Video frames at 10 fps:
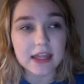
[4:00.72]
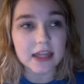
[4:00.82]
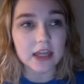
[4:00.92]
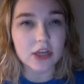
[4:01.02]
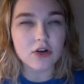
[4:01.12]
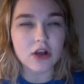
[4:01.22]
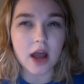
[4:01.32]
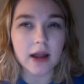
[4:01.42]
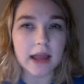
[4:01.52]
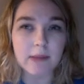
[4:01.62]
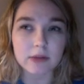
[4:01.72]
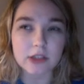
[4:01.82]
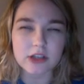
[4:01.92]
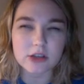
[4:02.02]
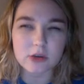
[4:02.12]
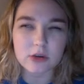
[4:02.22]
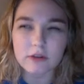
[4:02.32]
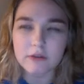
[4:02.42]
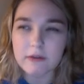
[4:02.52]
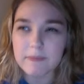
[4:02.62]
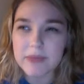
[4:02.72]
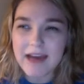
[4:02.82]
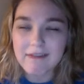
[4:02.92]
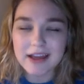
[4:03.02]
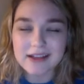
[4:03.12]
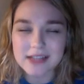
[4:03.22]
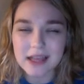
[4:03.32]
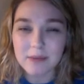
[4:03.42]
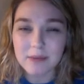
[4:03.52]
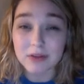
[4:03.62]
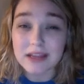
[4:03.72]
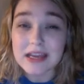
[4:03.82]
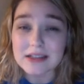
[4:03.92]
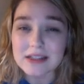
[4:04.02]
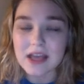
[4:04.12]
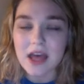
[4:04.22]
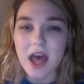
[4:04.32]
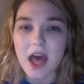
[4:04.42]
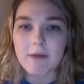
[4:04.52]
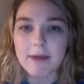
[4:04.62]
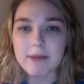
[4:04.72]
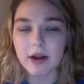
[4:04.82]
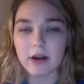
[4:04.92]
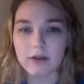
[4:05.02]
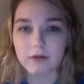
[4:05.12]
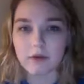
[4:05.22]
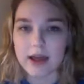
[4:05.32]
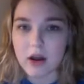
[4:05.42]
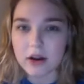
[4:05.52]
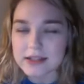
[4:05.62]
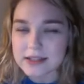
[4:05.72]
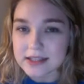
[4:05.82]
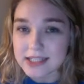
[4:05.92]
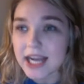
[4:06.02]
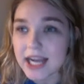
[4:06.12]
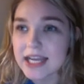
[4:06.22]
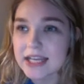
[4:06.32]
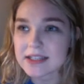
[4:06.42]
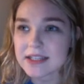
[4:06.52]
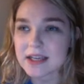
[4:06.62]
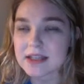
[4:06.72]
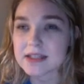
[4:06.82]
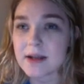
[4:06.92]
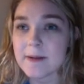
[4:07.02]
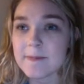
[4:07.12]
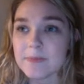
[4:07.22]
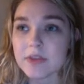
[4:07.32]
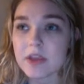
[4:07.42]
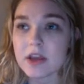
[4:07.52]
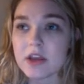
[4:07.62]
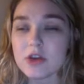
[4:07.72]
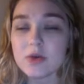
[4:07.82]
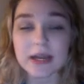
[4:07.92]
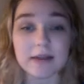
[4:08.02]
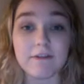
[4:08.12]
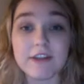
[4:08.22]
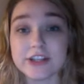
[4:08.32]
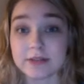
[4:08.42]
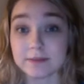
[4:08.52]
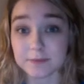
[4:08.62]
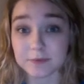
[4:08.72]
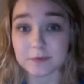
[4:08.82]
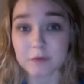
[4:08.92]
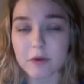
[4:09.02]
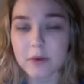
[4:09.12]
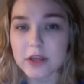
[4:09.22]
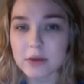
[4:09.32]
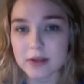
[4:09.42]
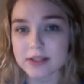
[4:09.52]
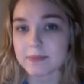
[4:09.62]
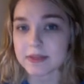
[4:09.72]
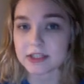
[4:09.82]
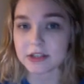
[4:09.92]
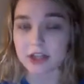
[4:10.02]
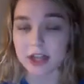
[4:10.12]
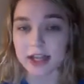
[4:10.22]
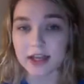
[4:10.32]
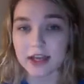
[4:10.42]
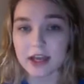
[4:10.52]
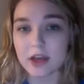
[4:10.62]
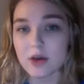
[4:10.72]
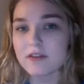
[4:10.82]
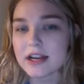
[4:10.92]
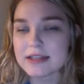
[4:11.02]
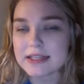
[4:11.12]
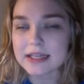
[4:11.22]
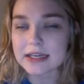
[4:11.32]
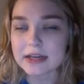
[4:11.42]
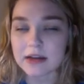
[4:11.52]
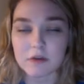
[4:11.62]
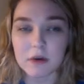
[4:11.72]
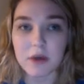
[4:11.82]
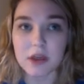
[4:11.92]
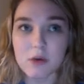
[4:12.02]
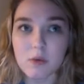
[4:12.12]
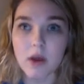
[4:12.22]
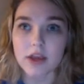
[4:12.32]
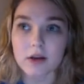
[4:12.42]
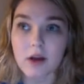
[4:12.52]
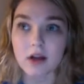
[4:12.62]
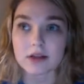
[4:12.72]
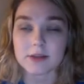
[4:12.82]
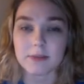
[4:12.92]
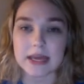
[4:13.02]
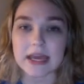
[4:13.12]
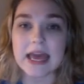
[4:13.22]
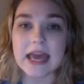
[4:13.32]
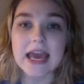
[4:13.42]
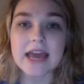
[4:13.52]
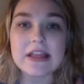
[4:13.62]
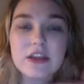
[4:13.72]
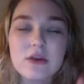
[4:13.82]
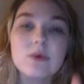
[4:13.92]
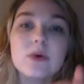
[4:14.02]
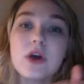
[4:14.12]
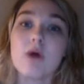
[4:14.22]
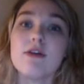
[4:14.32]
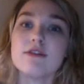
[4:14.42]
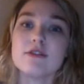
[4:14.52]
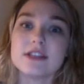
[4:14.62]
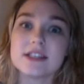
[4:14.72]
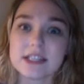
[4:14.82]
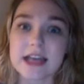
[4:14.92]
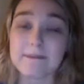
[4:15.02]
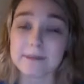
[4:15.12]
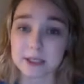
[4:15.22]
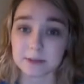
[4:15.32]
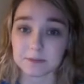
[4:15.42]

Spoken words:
that you're not able to sort of have that same release. A big part of why art is exciting is because you get a vision for what you want something to look like. You have an idea of what you want your art to be, and then you go through the steps